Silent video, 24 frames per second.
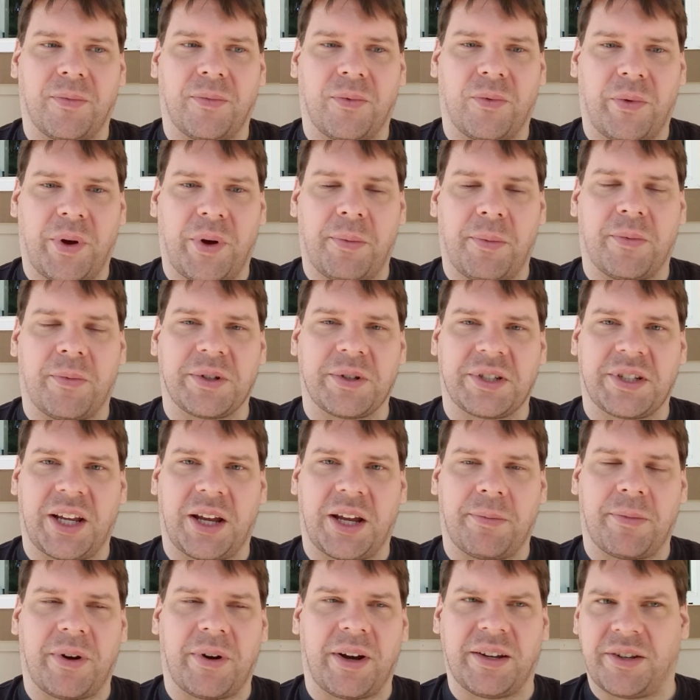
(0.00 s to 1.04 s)
Way more
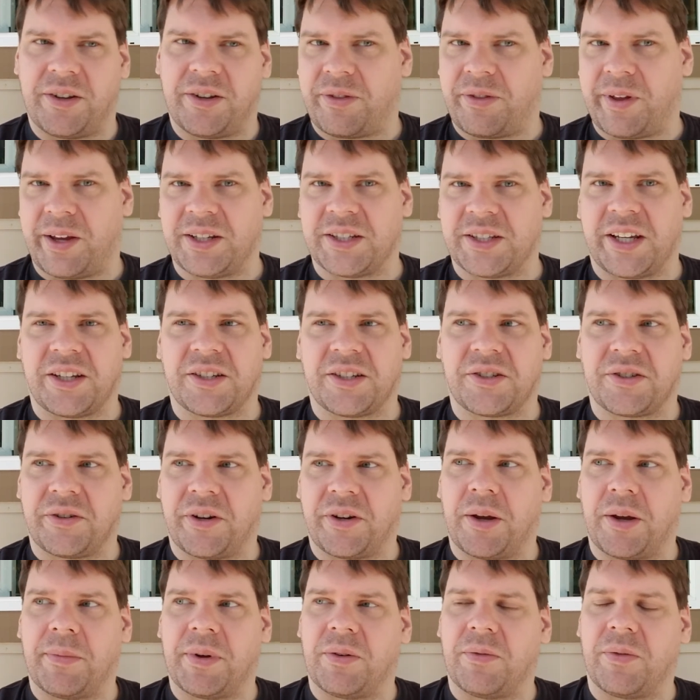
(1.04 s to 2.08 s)
stable. I do things like
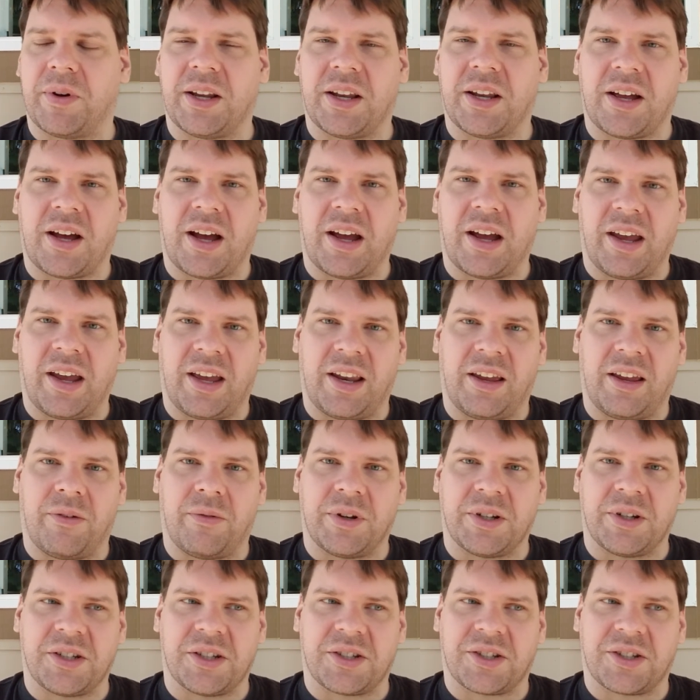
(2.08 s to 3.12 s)
stream and whatnot, and it
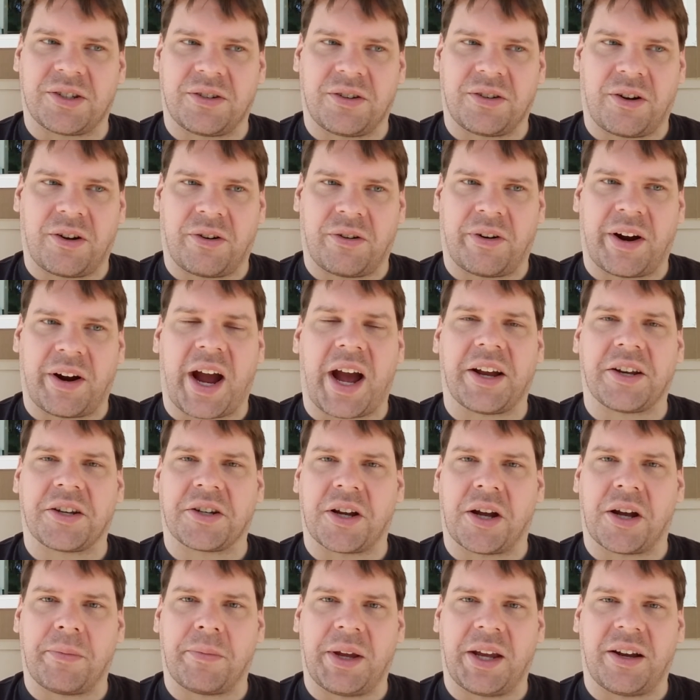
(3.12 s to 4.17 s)
would just crash
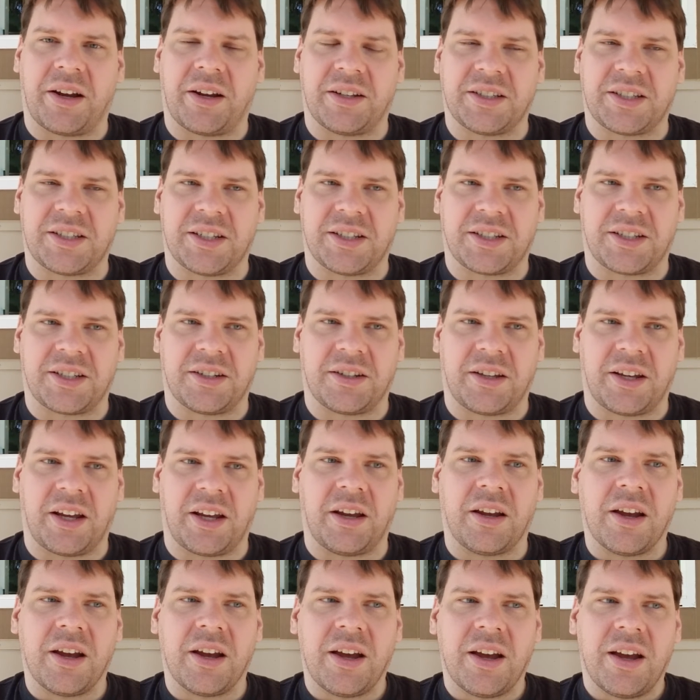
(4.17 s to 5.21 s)
on me
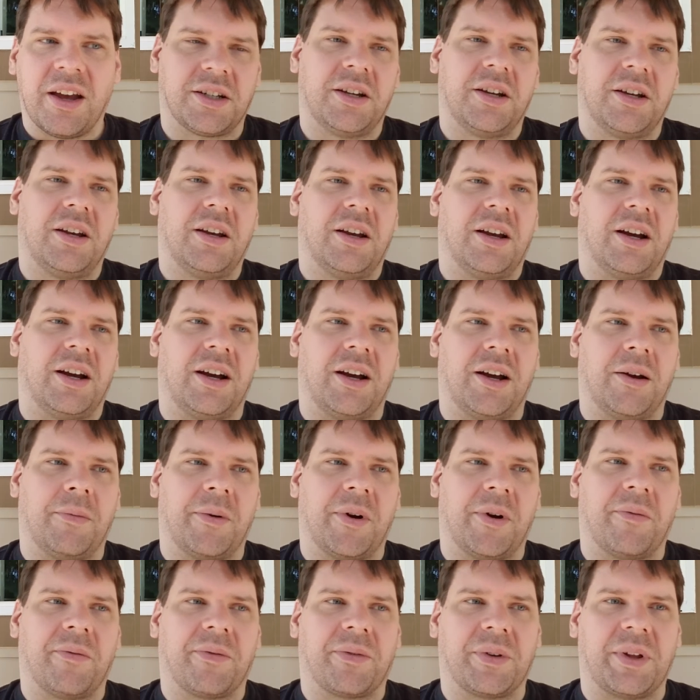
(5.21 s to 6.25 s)
consistently.
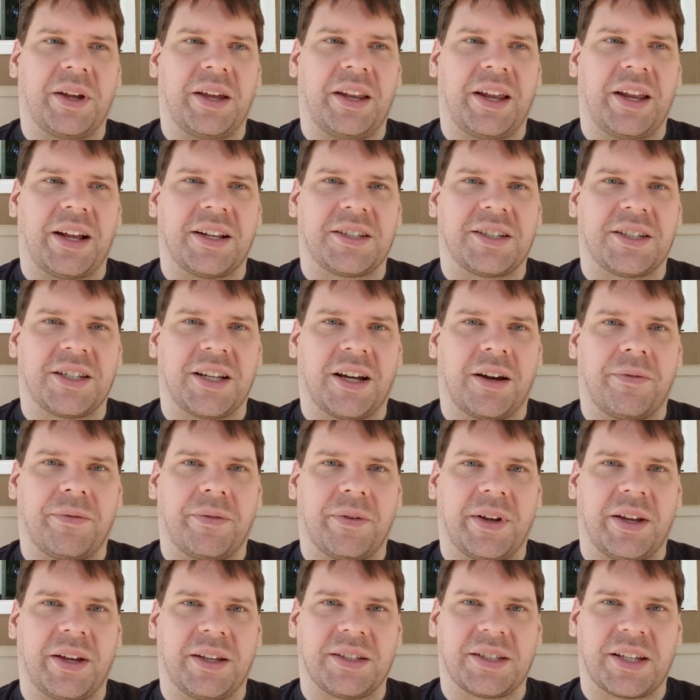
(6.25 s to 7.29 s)
Hopefully that stuff
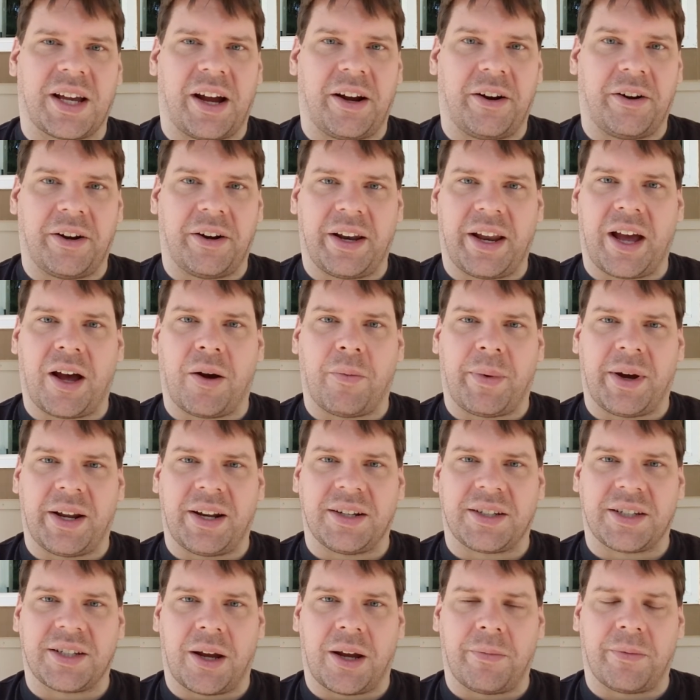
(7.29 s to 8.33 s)
is ironed out by
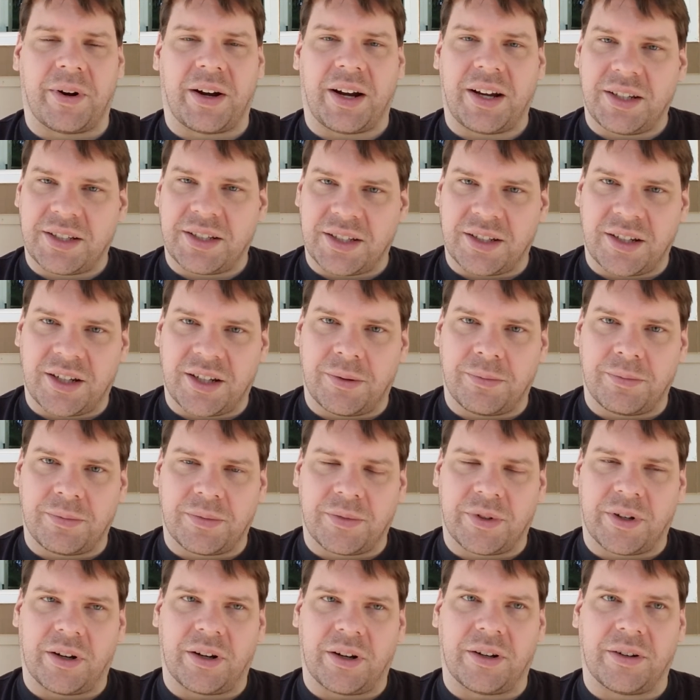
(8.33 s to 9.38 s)
the time
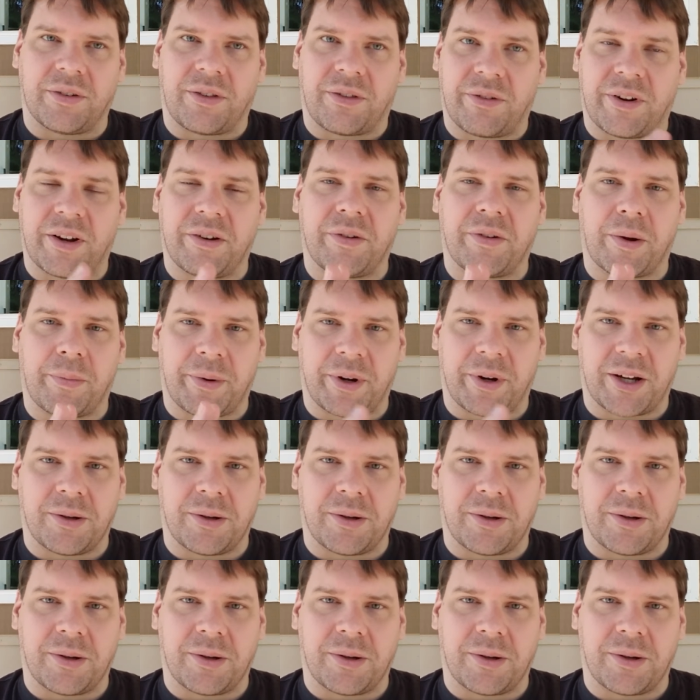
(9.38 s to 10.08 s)
Threadripper